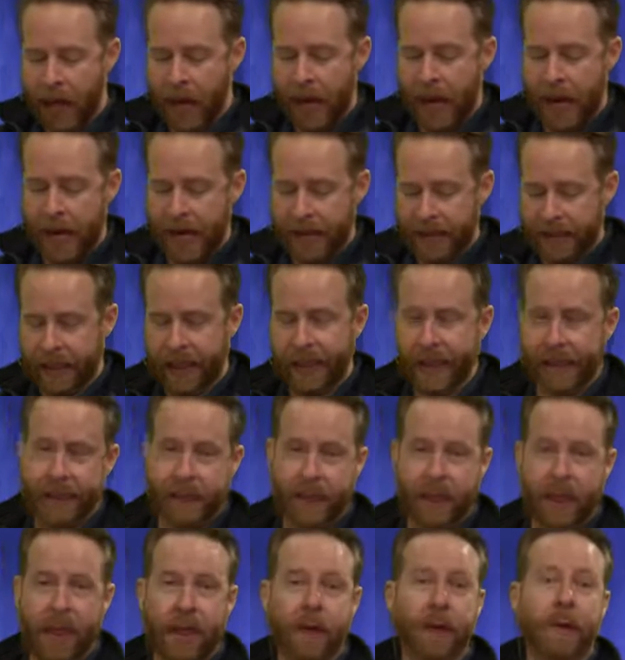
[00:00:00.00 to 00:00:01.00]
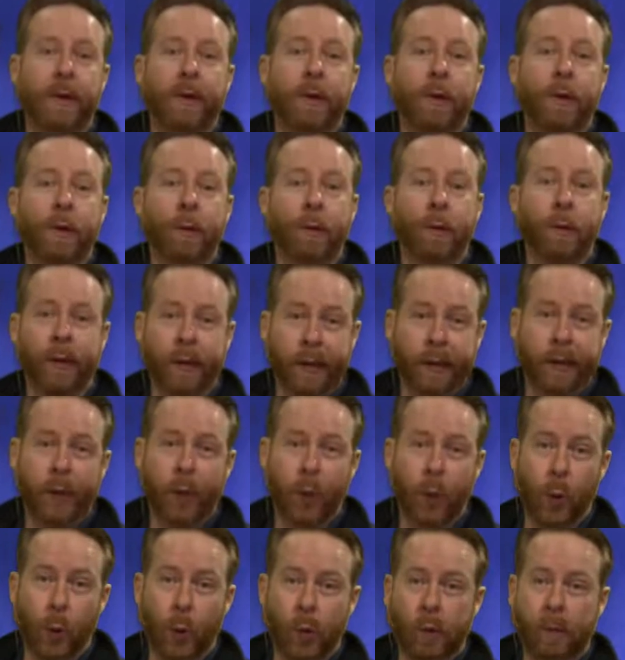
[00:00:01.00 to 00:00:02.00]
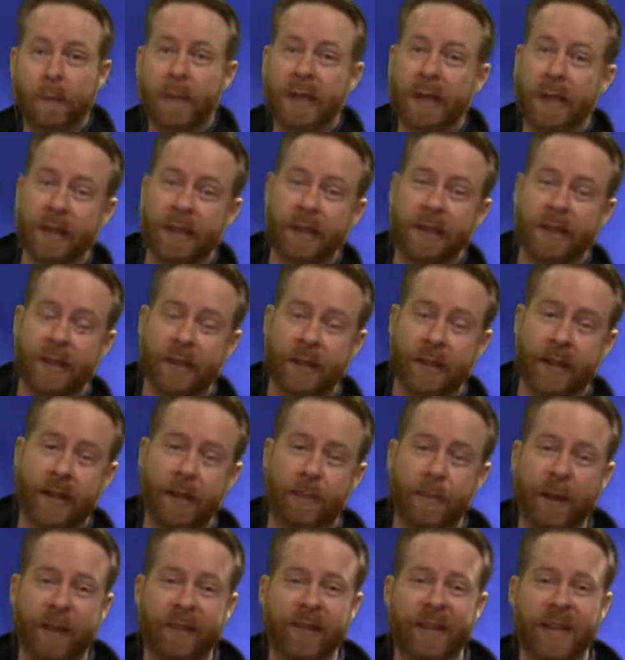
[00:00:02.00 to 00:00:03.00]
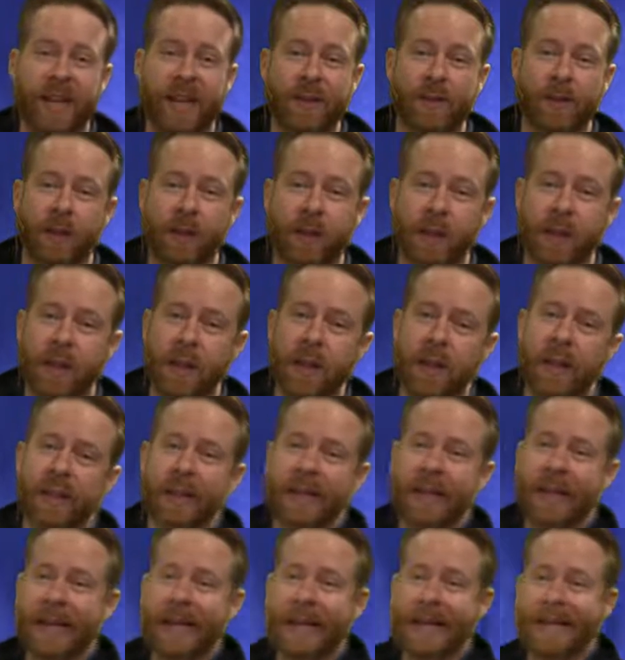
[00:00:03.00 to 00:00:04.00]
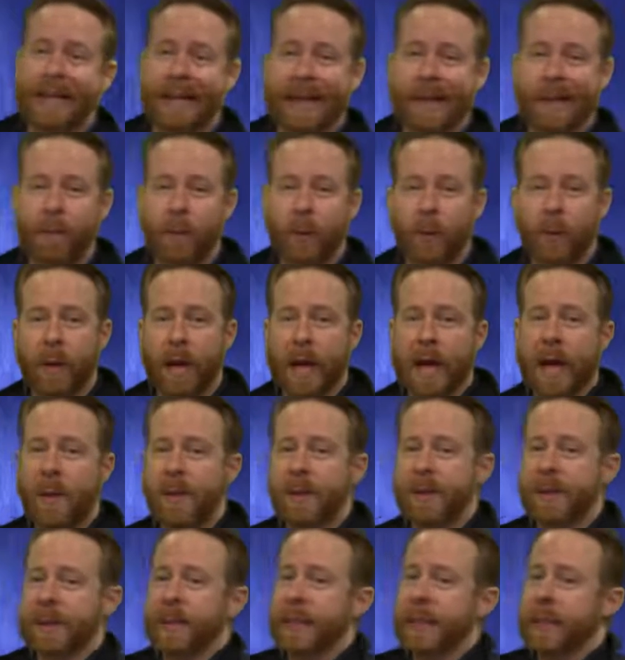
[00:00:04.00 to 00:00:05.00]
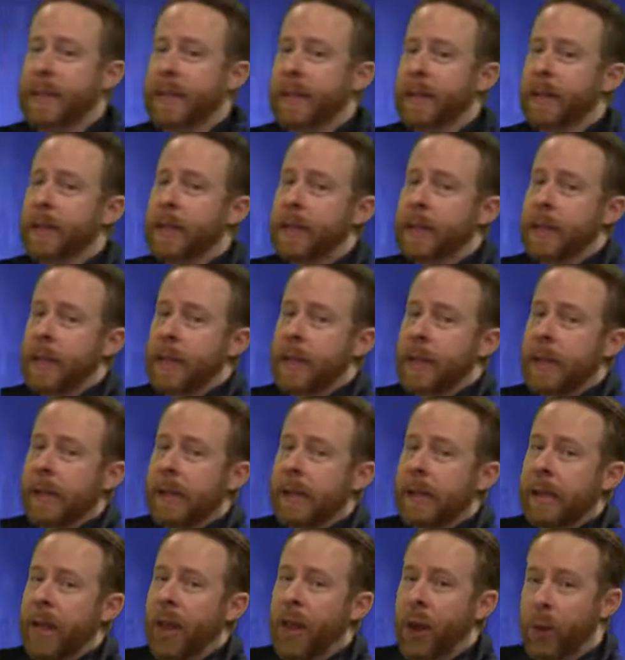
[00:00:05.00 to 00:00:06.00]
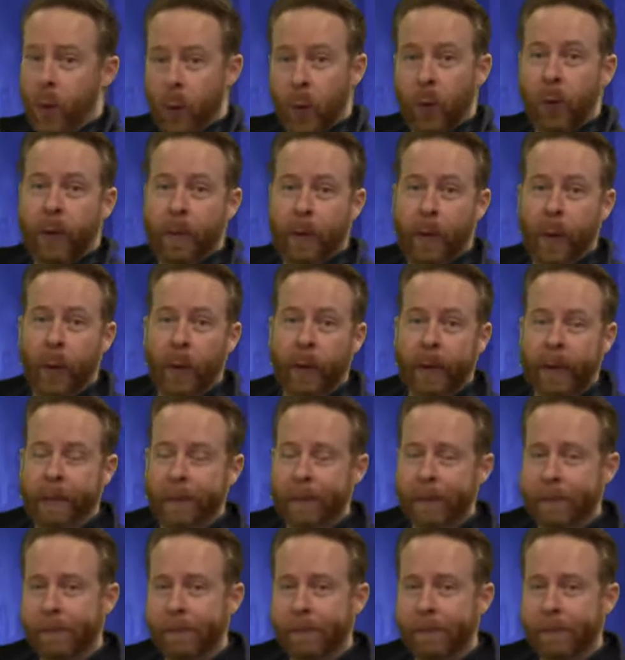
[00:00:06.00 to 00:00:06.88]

I think they're really cool because they're like my favorite land animal when I was a kid, the roly-poly.